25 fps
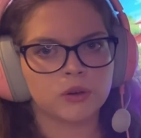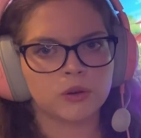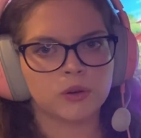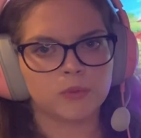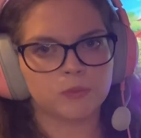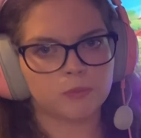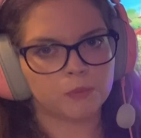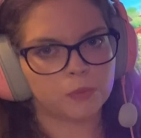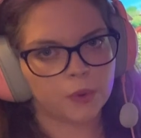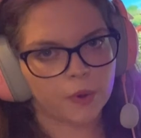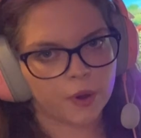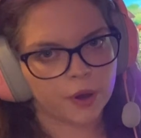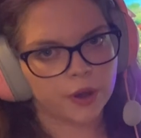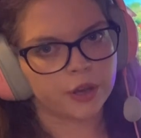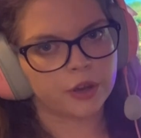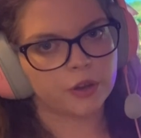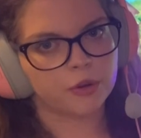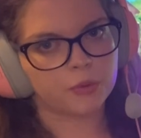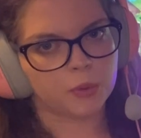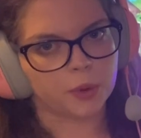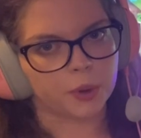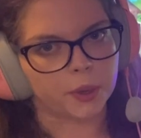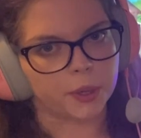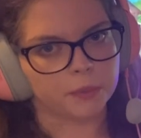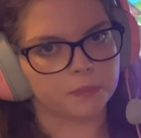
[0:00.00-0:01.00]
boy
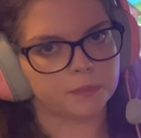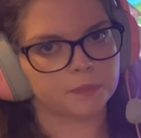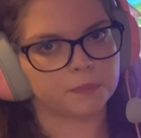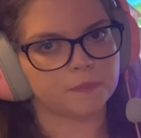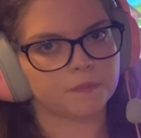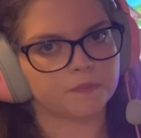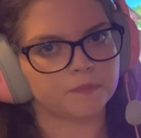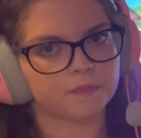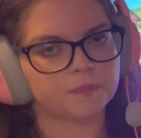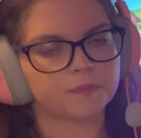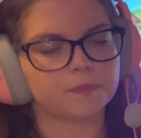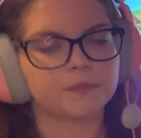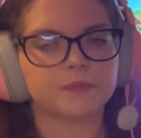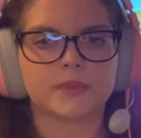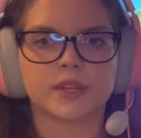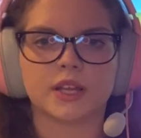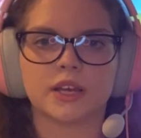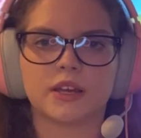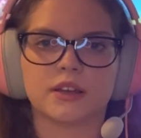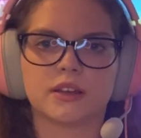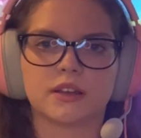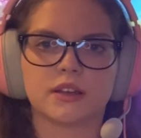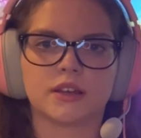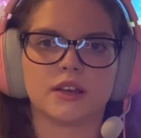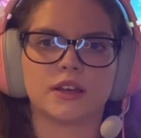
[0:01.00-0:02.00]
oh boy.
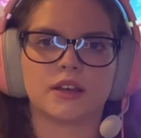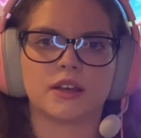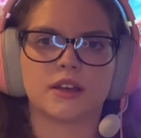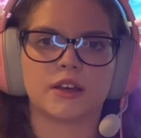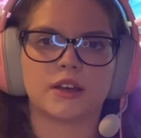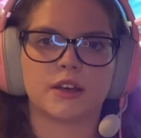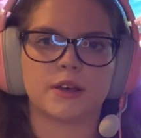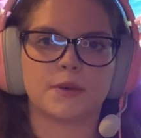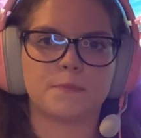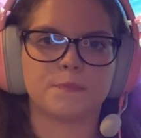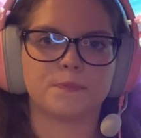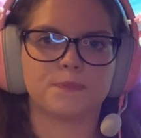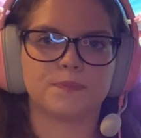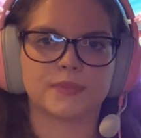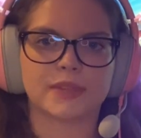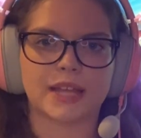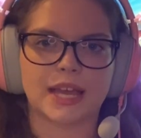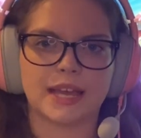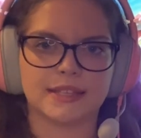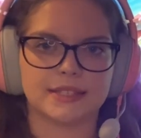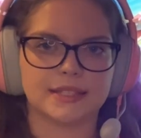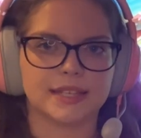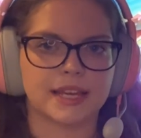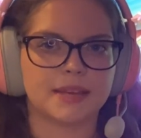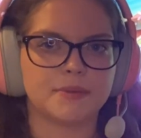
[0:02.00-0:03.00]

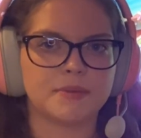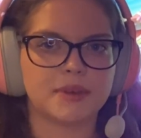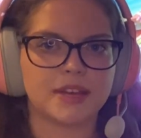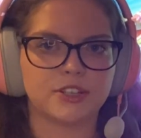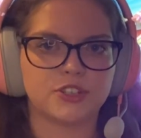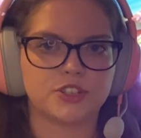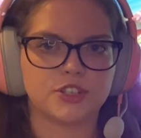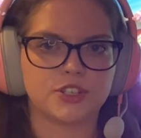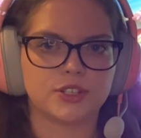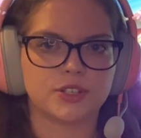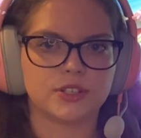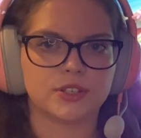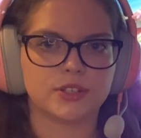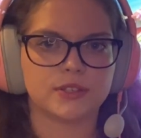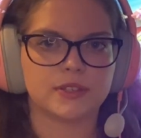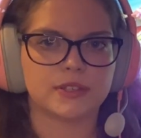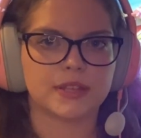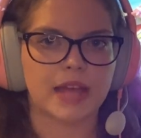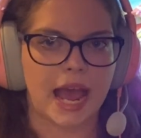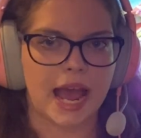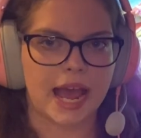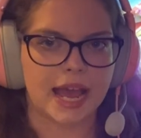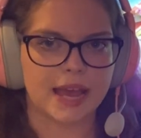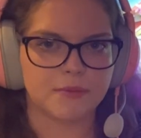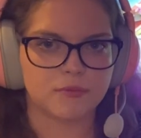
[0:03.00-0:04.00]
As I mentioned,
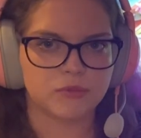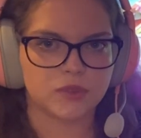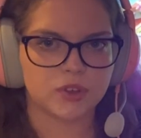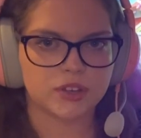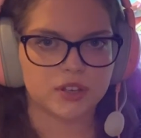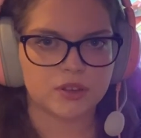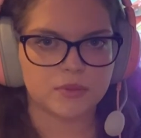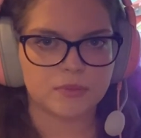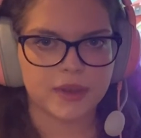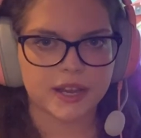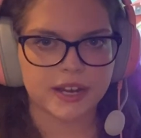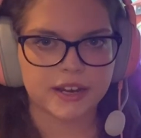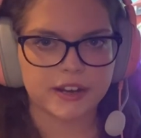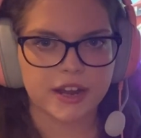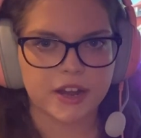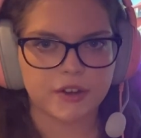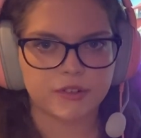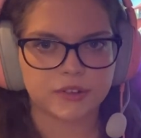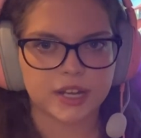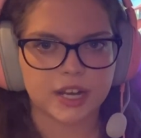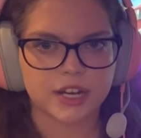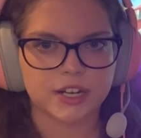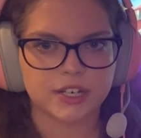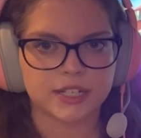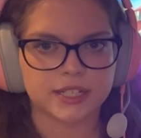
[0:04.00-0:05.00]
I'm not a
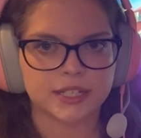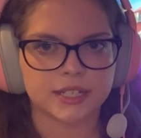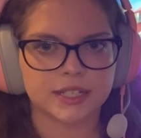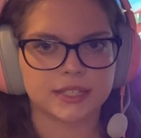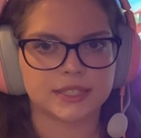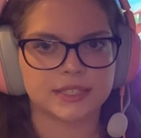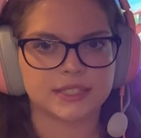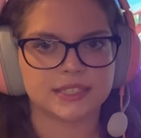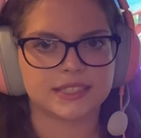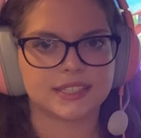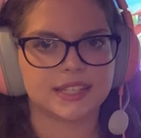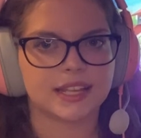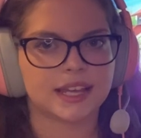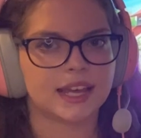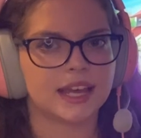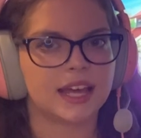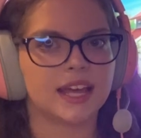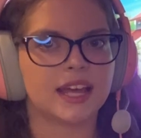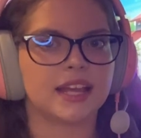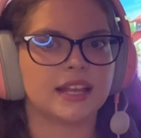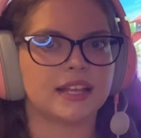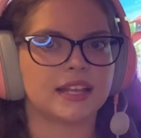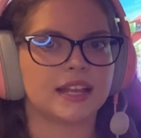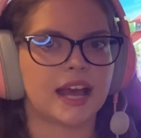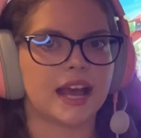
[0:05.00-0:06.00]
background artist
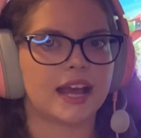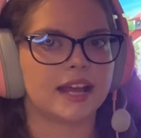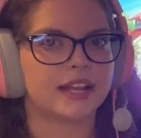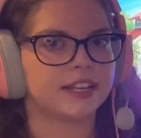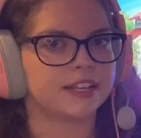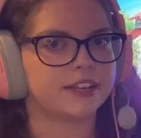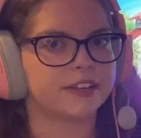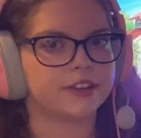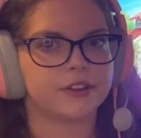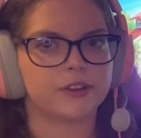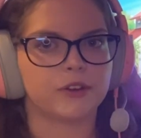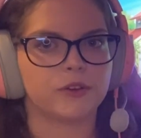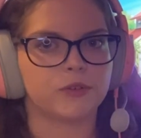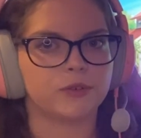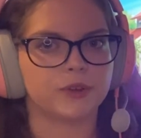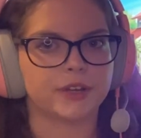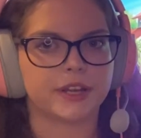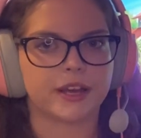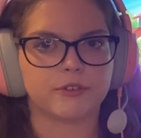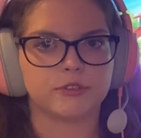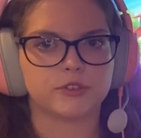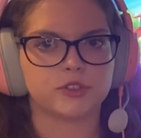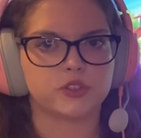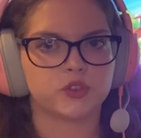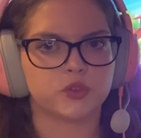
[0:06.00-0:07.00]
and I didn't know what
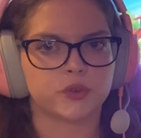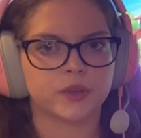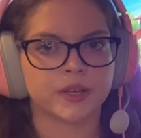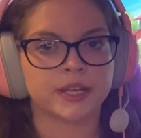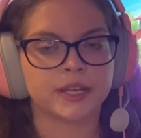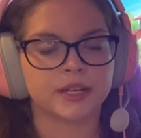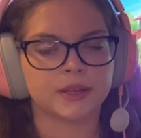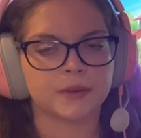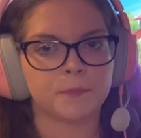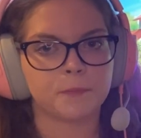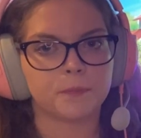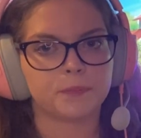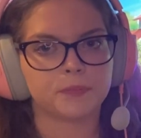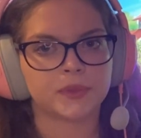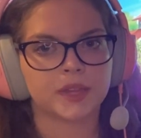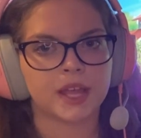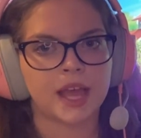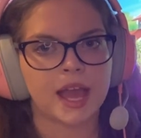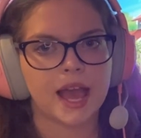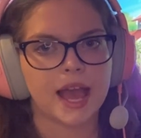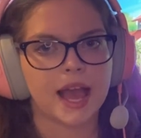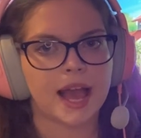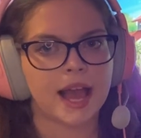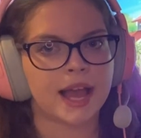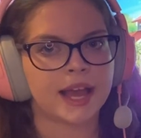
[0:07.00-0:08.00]
I was doing.
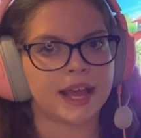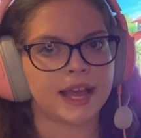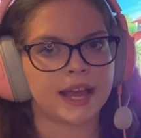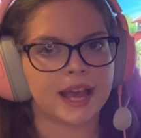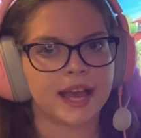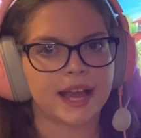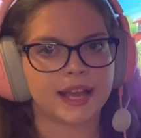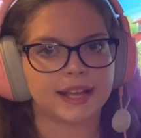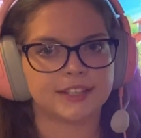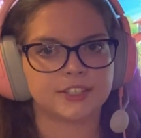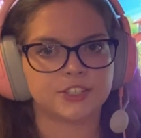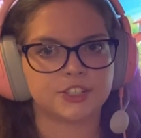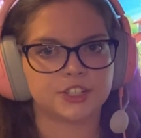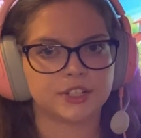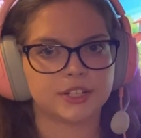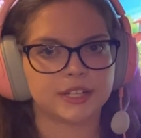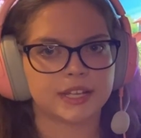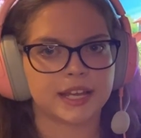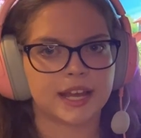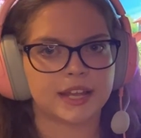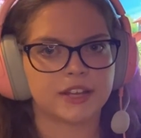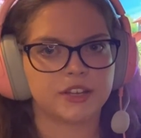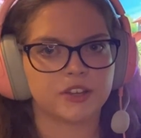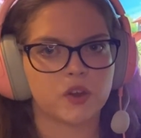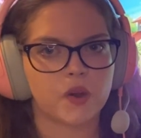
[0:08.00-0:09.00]
I
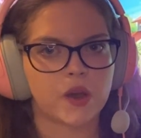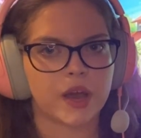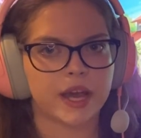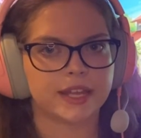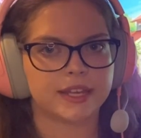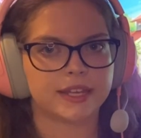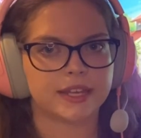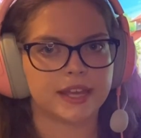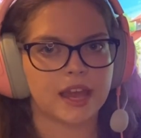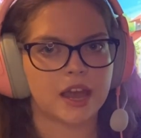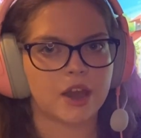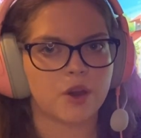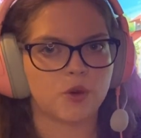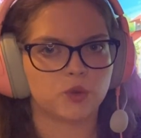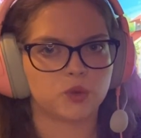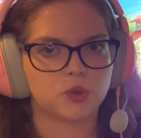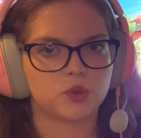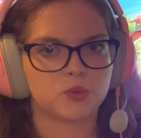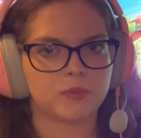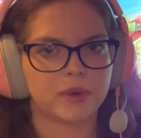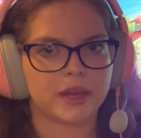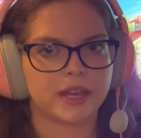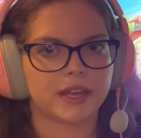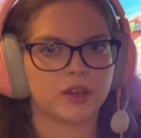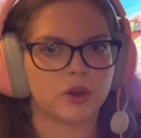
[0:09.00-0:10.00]
actually had no idea how
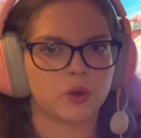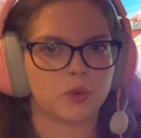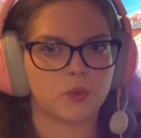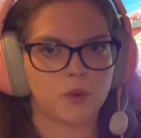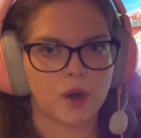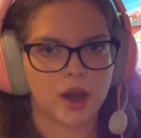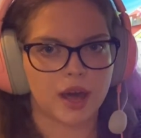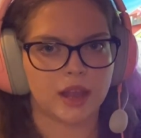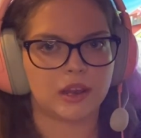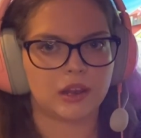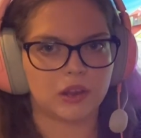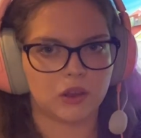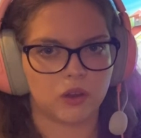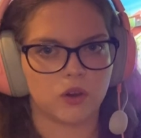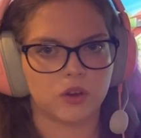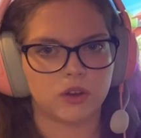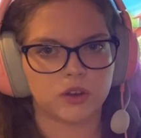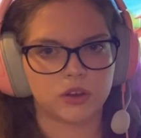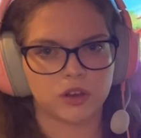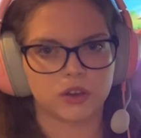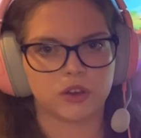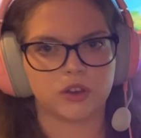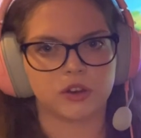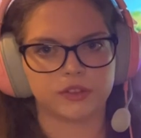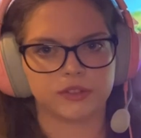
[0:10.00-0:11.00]
to make a one
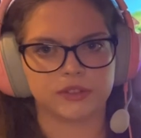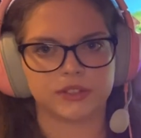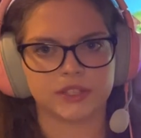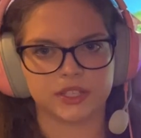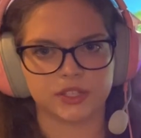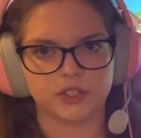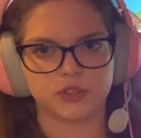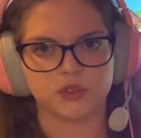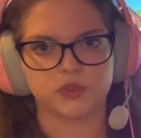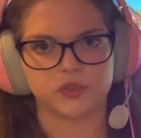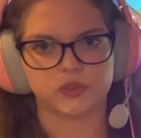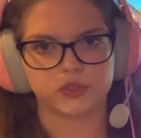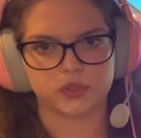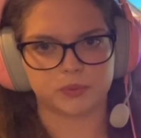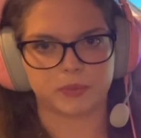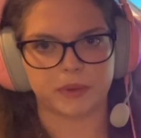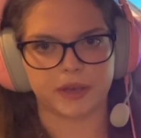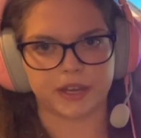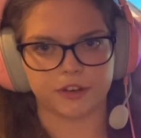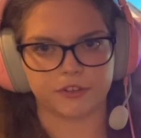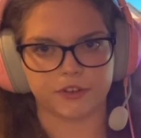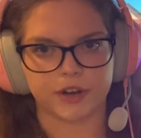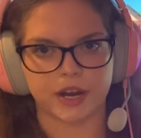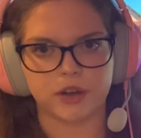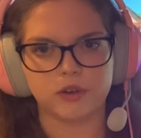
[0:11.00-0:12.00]
long continuous
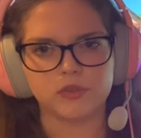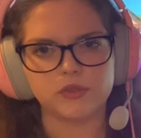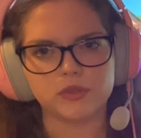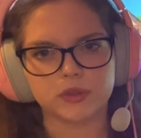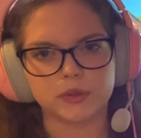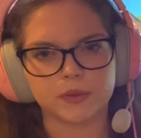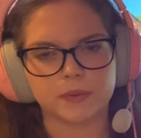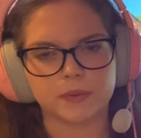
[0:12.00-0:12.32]
background.